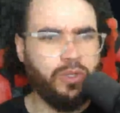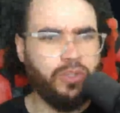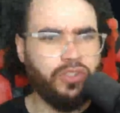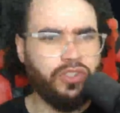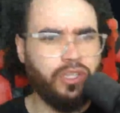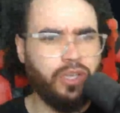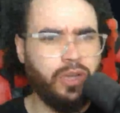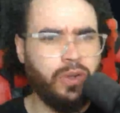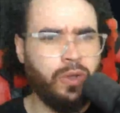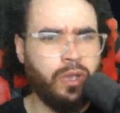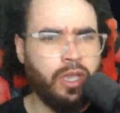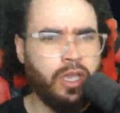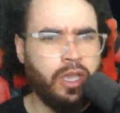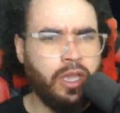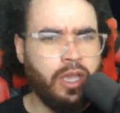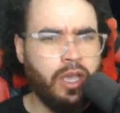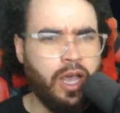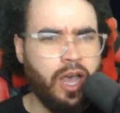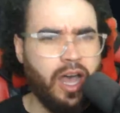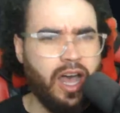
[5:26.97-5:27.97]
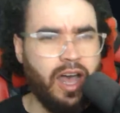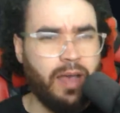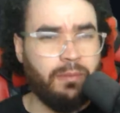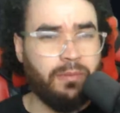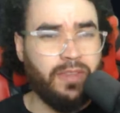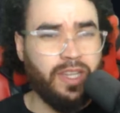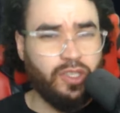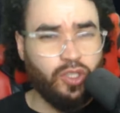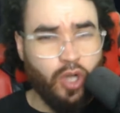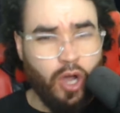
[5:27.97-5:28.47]
So um,
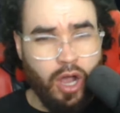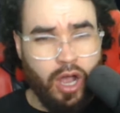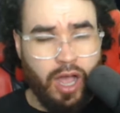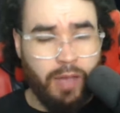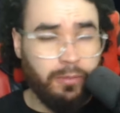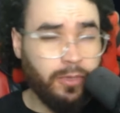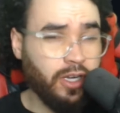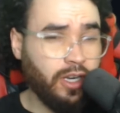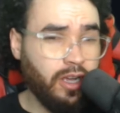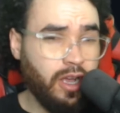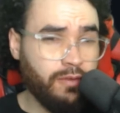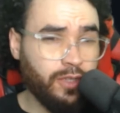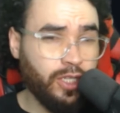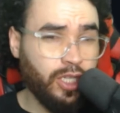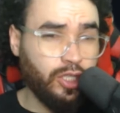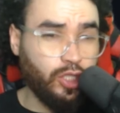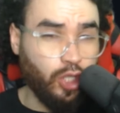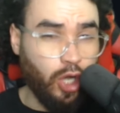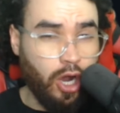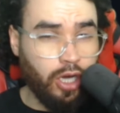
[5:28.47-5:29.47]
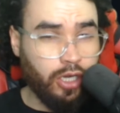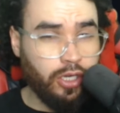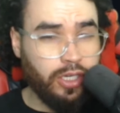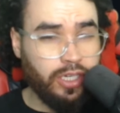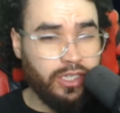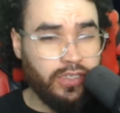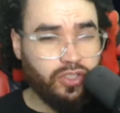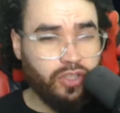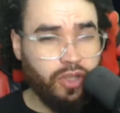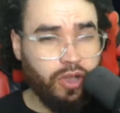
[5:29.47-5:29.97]
the do I'm going to cover the Docker
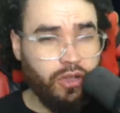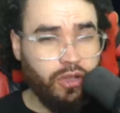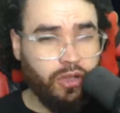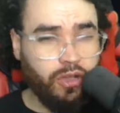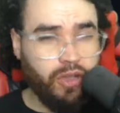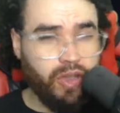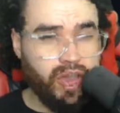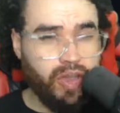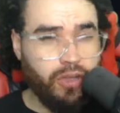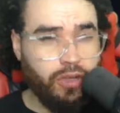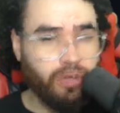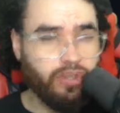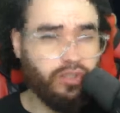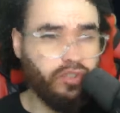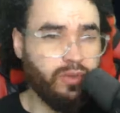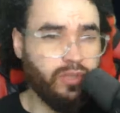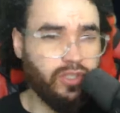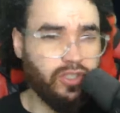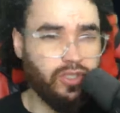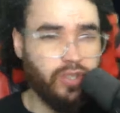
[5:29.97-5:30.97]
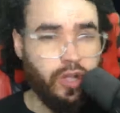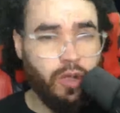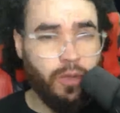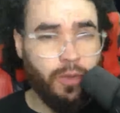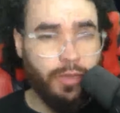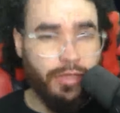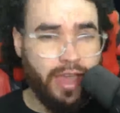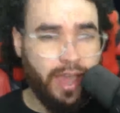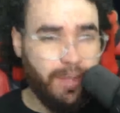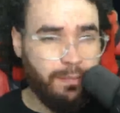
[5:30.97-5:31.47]
install. You can also install it
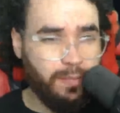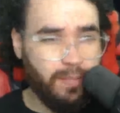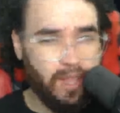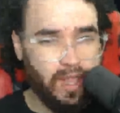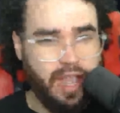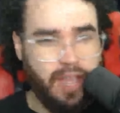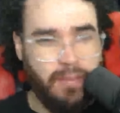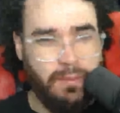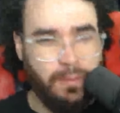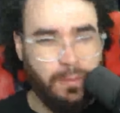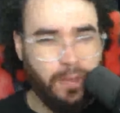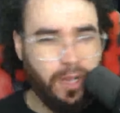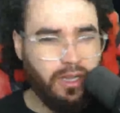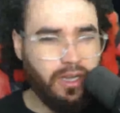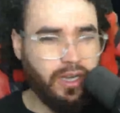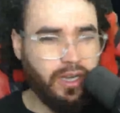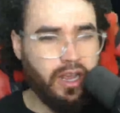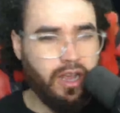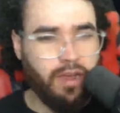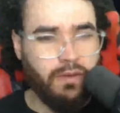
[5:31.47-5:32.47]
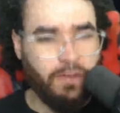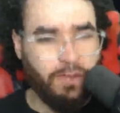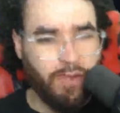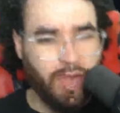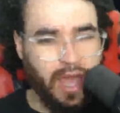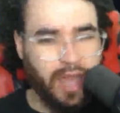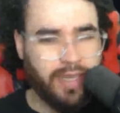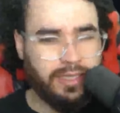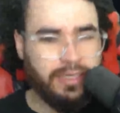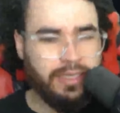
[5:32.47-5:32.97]
with npm. I'm not going to cover
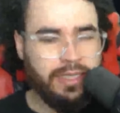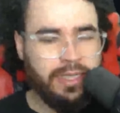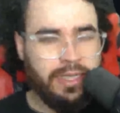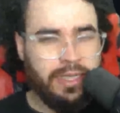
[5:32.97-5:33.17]
that.